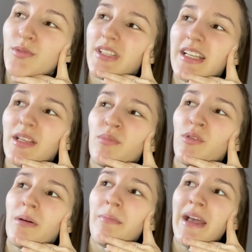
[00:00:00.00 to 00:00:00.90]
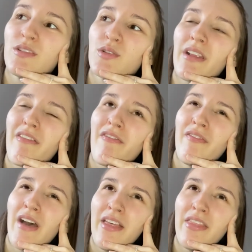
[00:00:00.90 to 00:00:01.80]
think the blow up bed's gonna
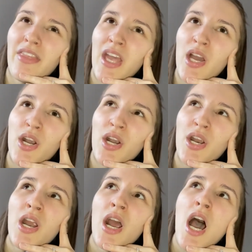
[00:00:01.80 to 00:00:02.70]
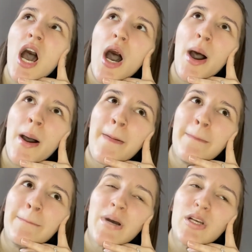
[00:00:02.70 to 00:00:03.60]
fit there.
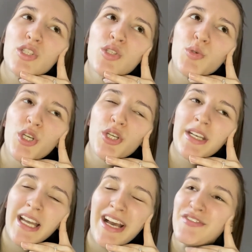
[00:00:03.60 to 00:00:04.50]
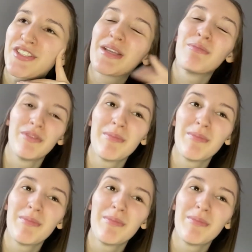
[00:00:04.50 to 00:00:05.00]
So you're gonna have to like move it